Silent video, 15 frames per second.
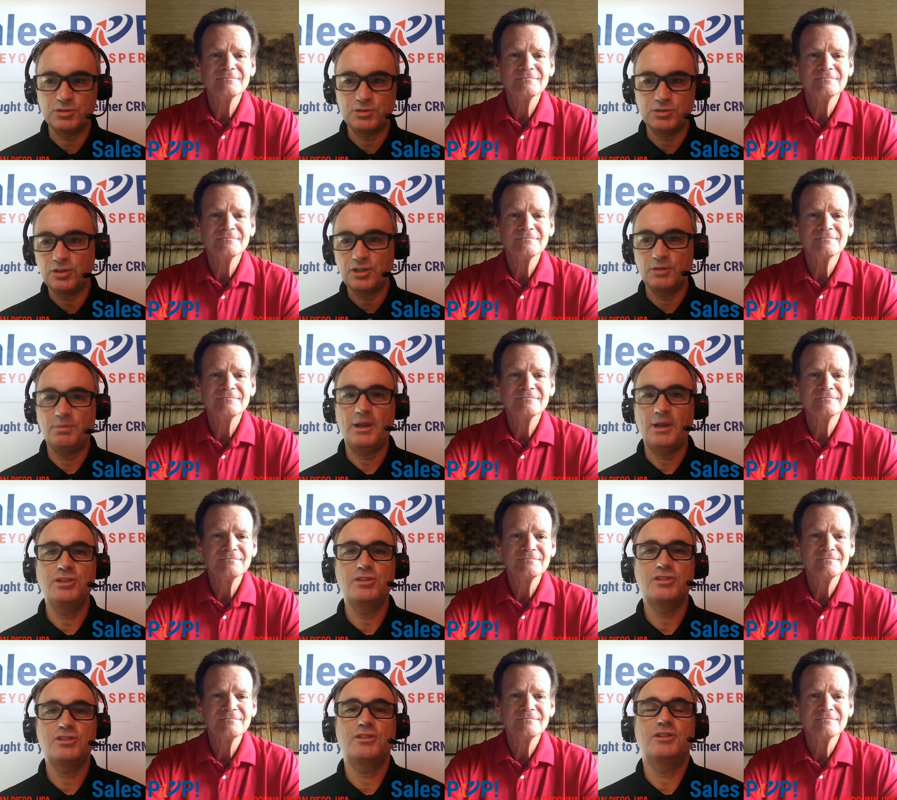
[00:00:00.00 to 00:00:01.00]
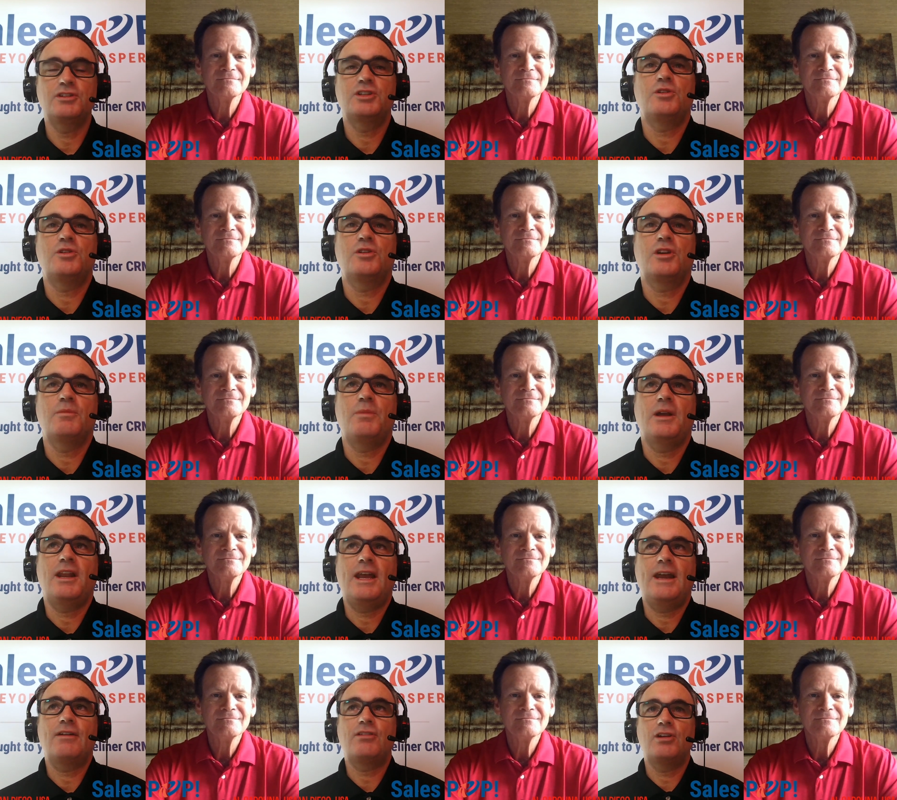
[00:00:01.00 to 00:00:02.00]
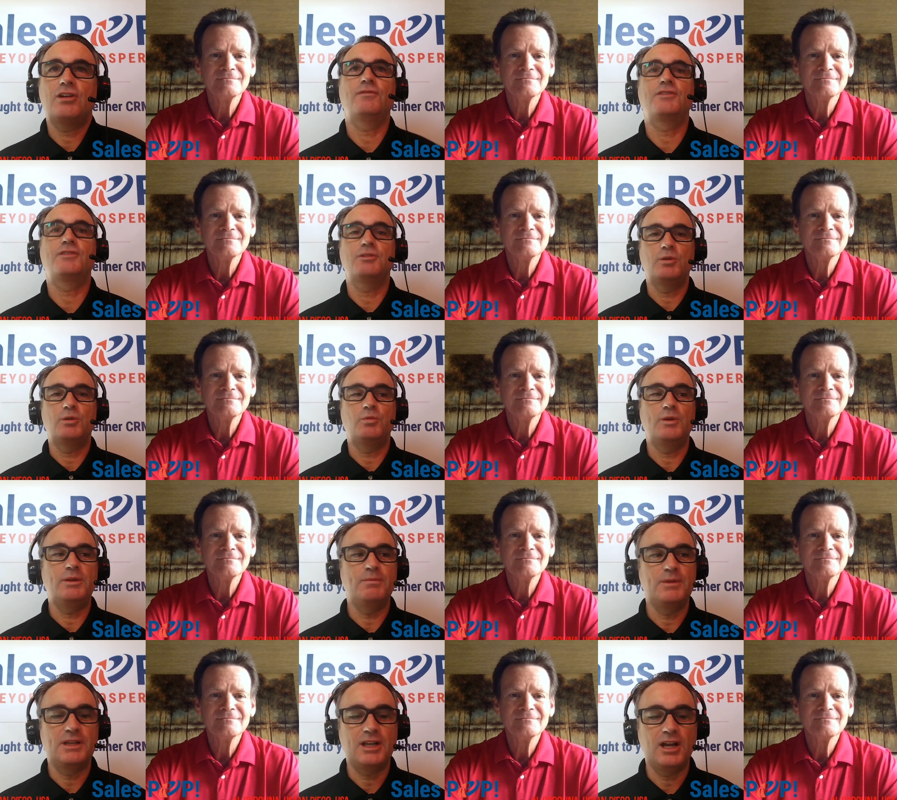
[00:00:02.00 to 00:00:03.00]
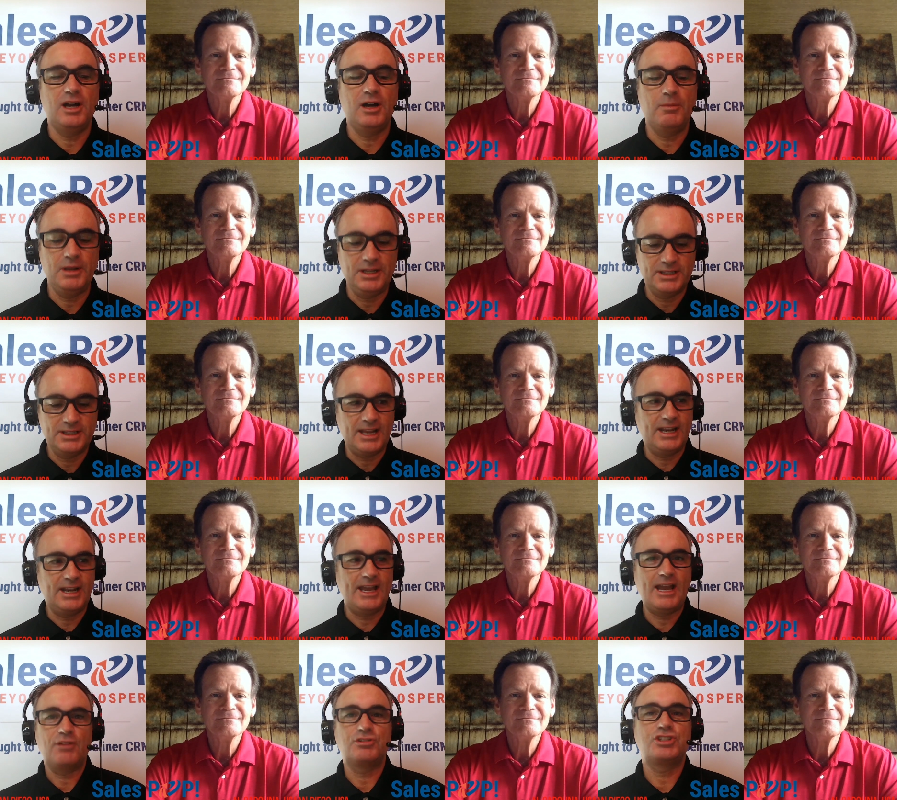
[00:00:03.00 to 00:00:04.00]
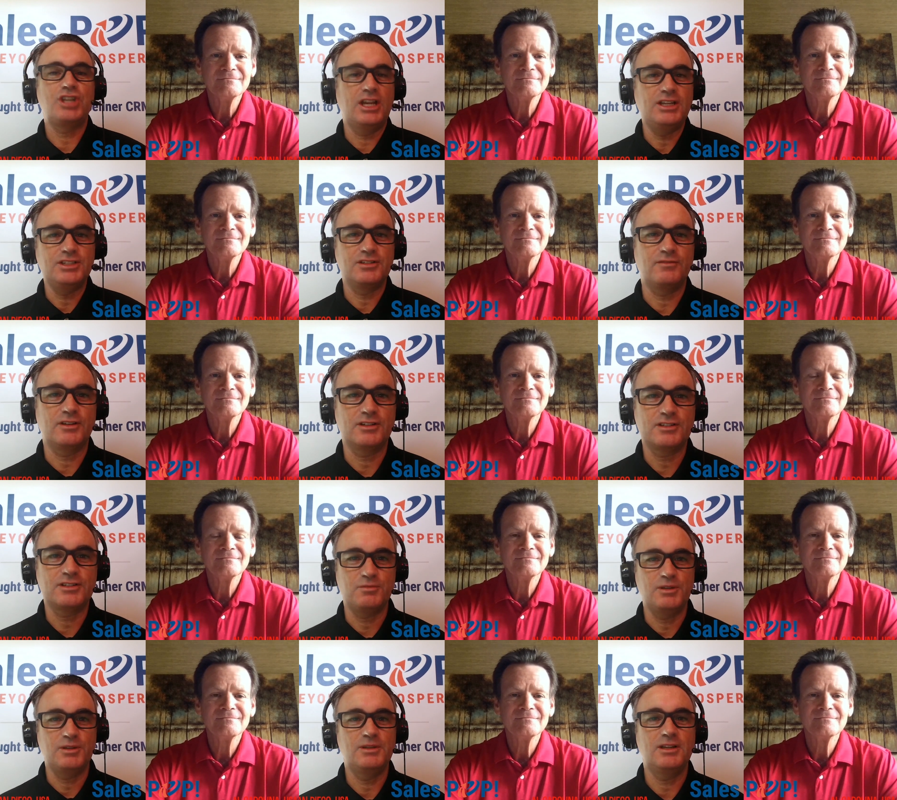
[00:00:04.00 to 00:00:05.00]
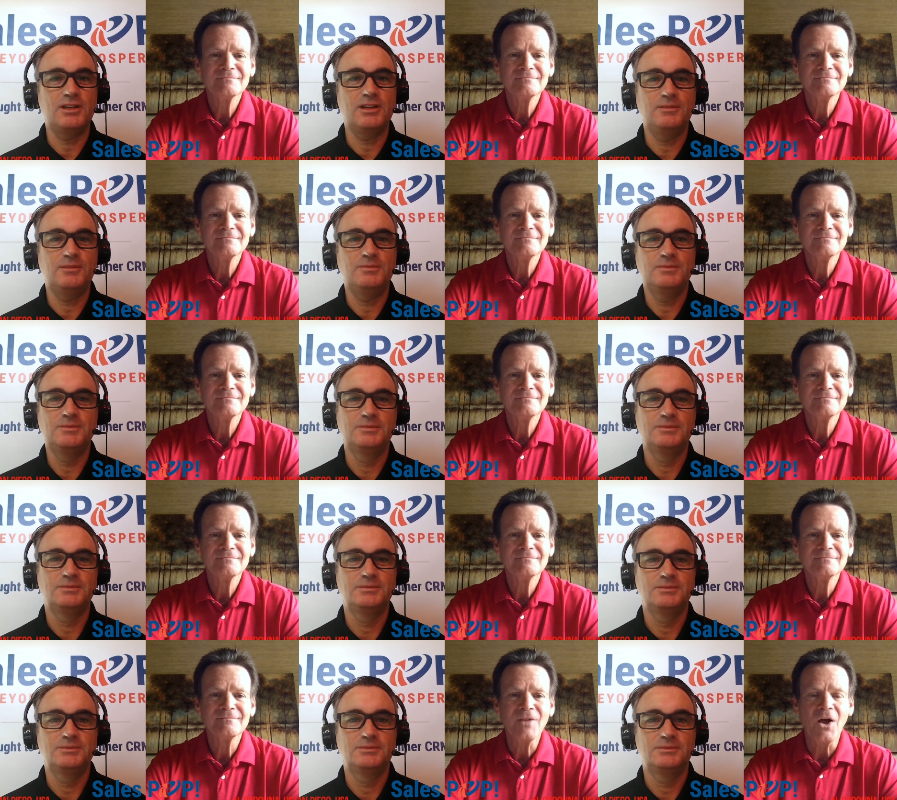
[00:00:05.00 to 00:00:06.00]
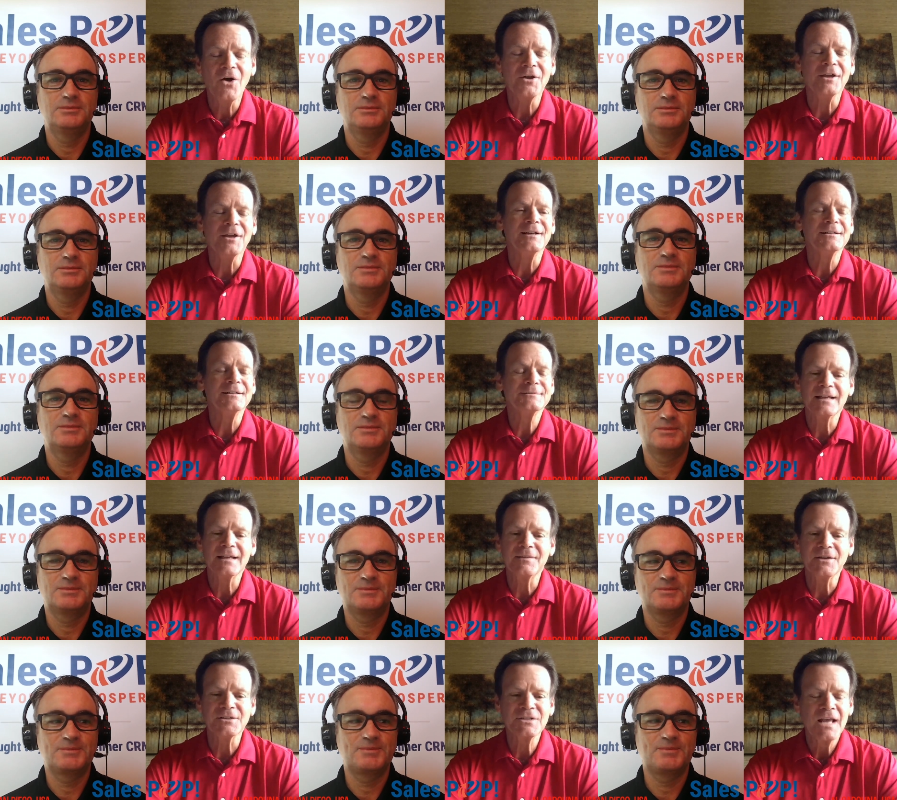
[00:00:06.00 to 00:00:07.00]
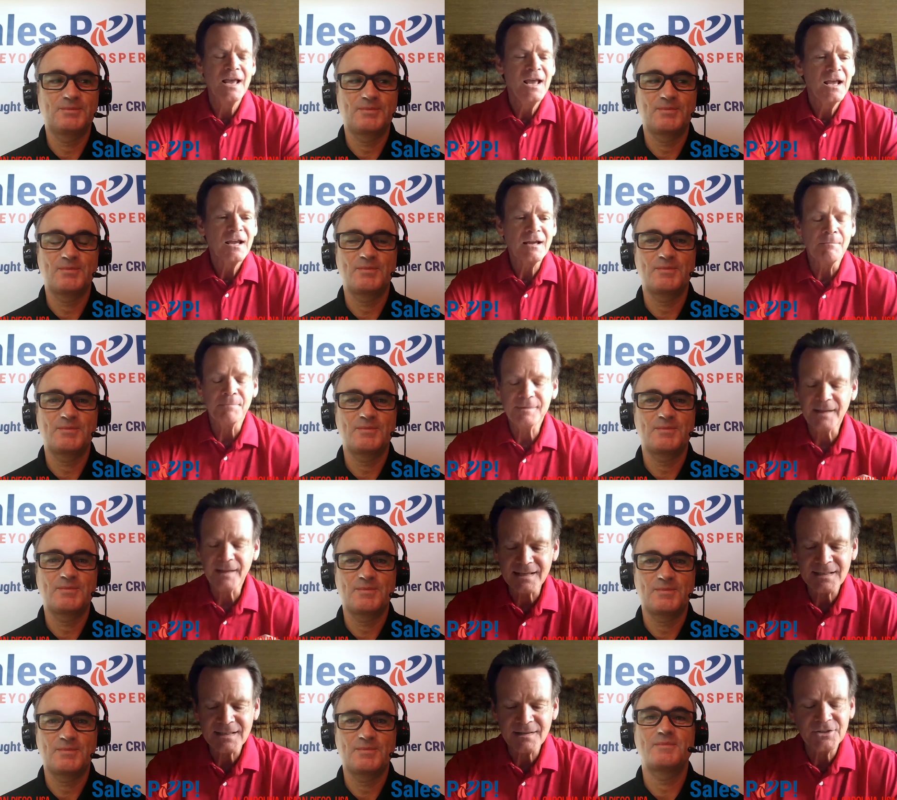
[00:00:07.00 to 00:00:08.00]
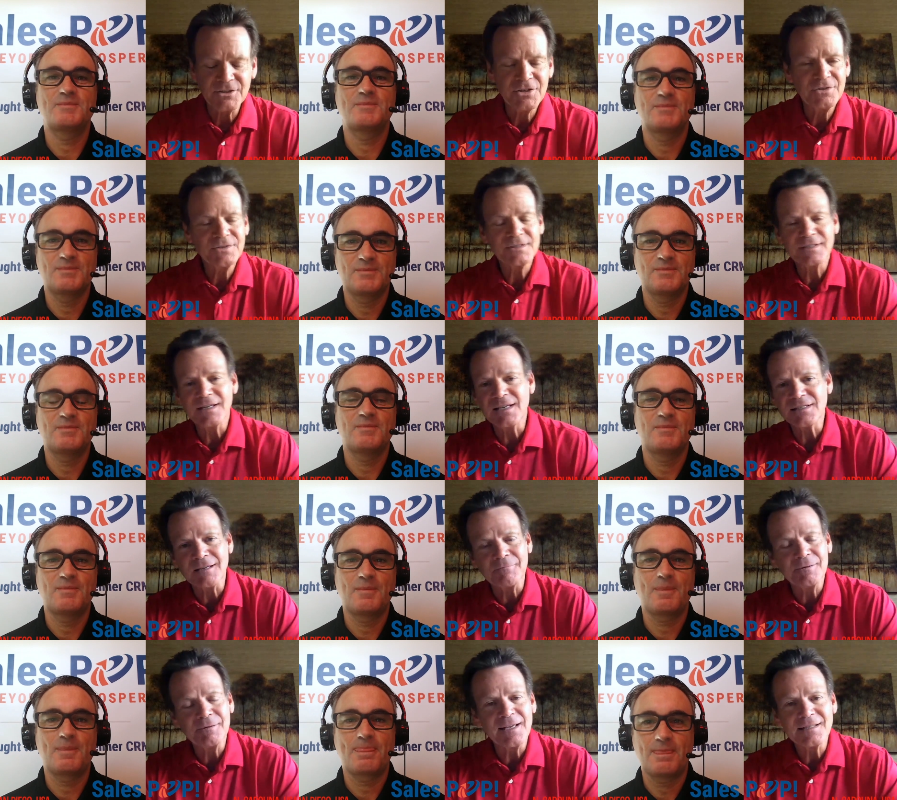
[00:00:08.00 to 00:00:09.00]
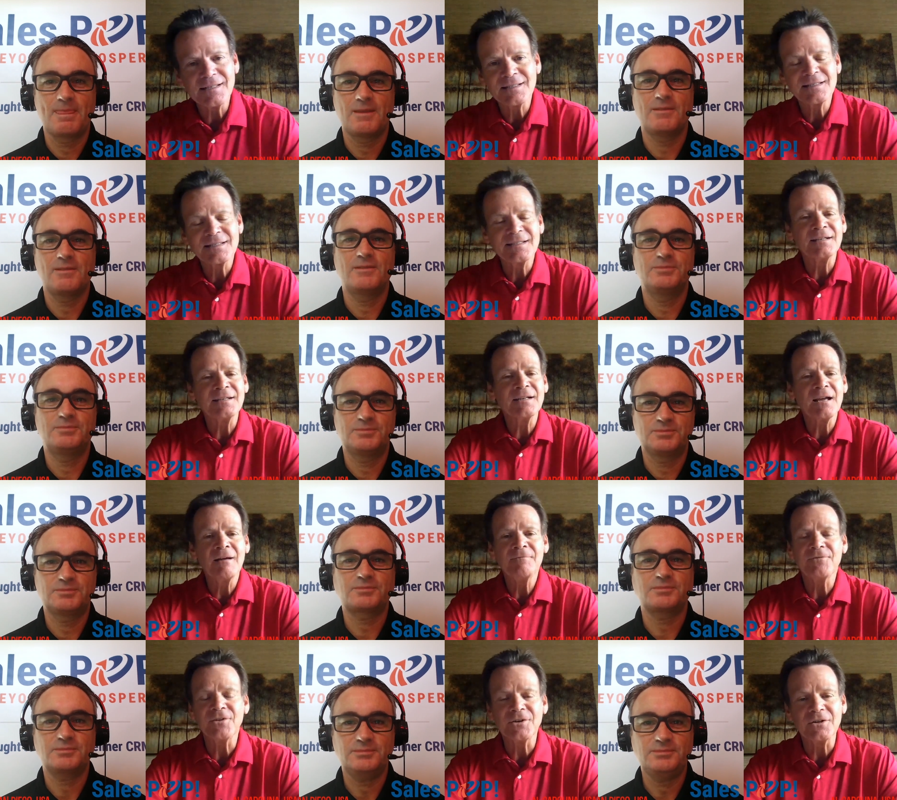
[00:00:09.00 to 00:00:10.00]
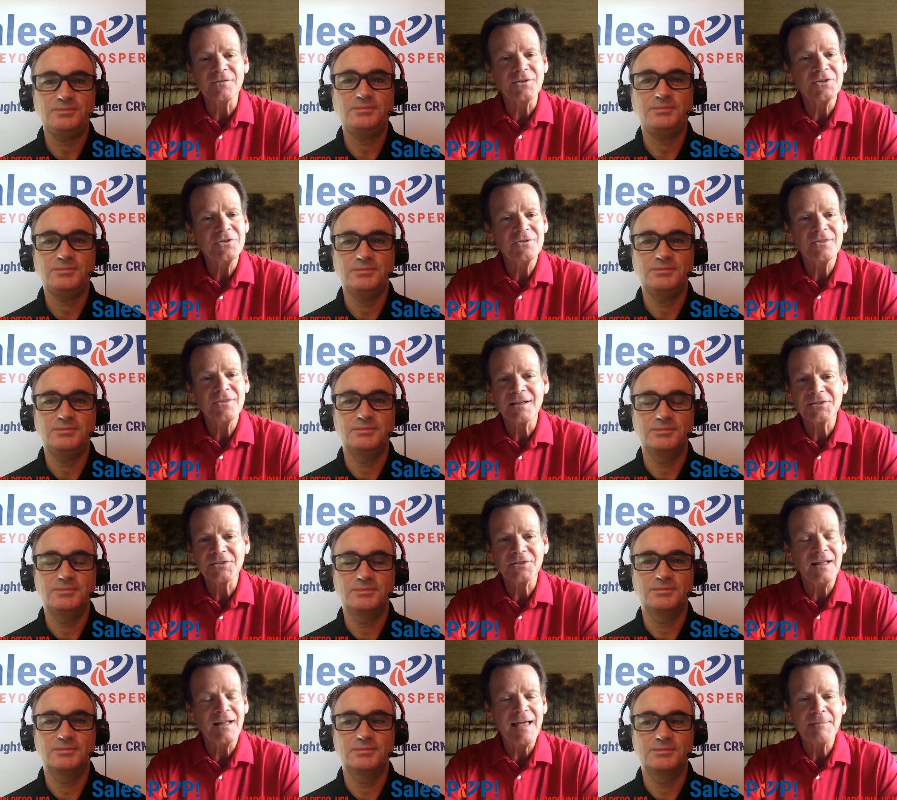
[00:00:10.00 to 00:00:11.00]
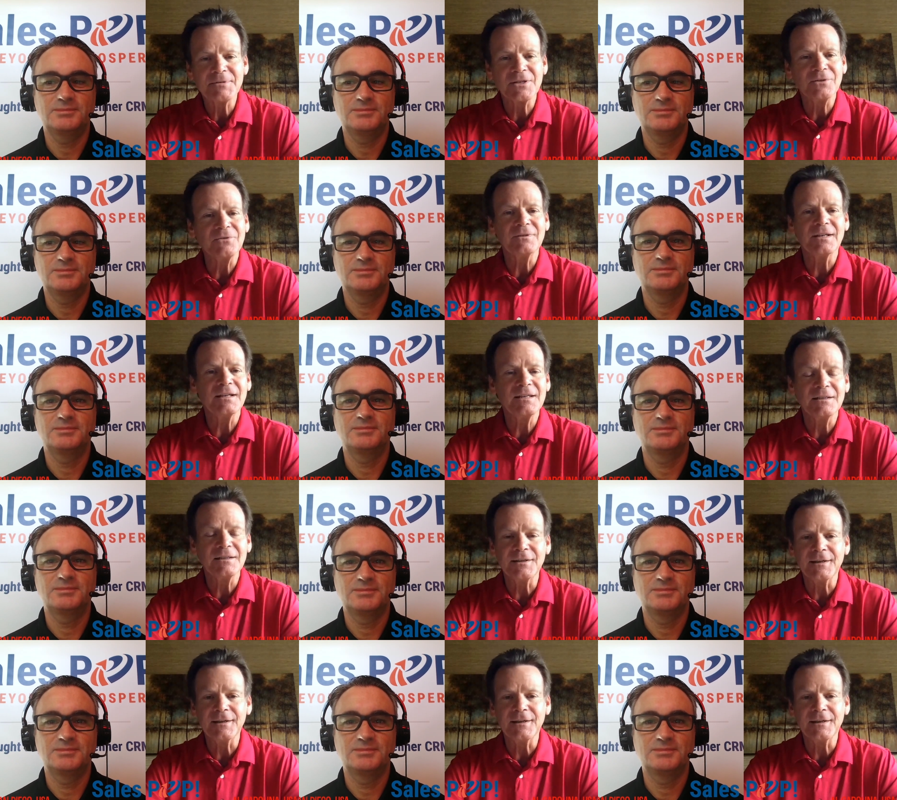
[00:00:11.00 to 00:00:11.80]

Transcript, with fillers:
Speaker 1: you talk about, you certainly talk about how comfortable we become and then how change averse we become.
Speaker 2: Oh yeah, yeah. There's complacent. The two C's, complacency and comfort, are the two things that'll absolutely kill